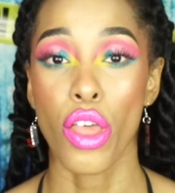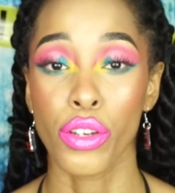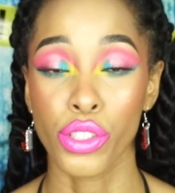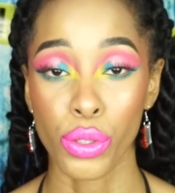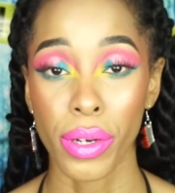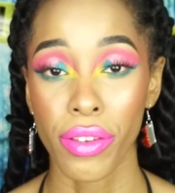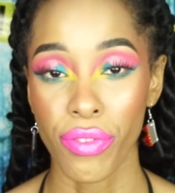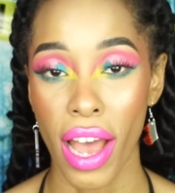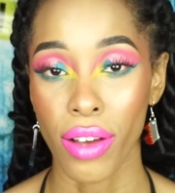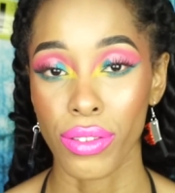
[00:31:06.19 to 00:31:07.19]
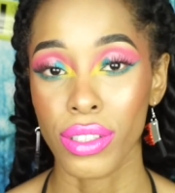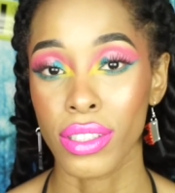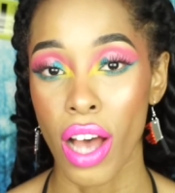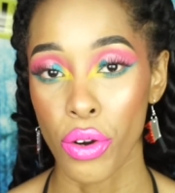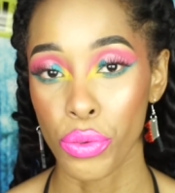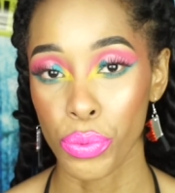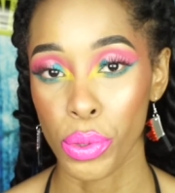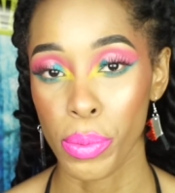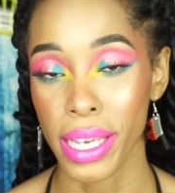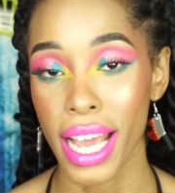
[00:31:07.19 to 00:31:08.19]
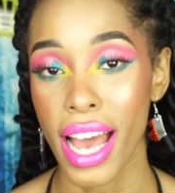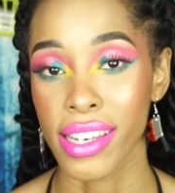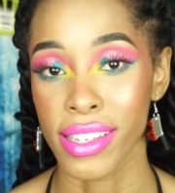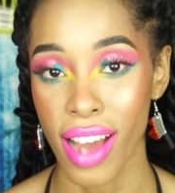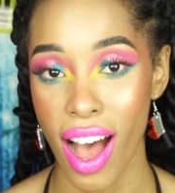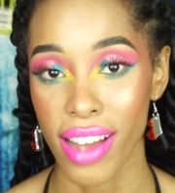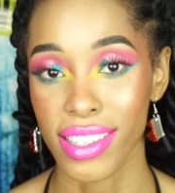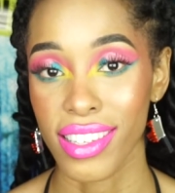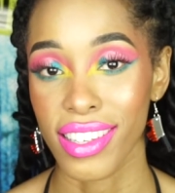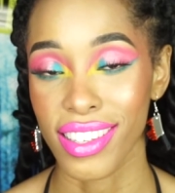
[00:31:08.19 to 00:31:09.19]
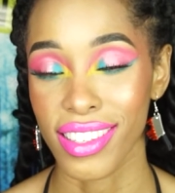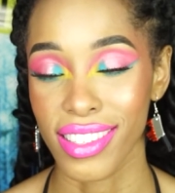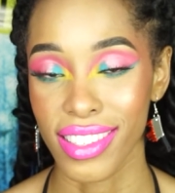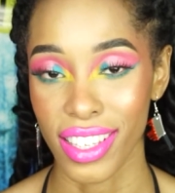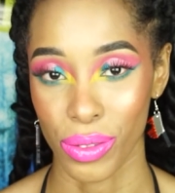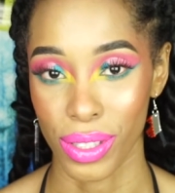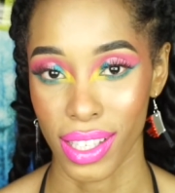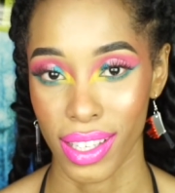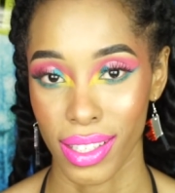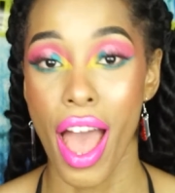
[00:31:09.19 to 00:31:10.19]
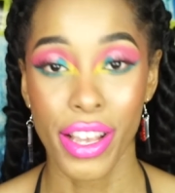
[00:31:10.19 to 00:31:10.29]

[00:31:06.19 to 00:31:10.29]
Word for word: the jury found Donald Ruby not guilty.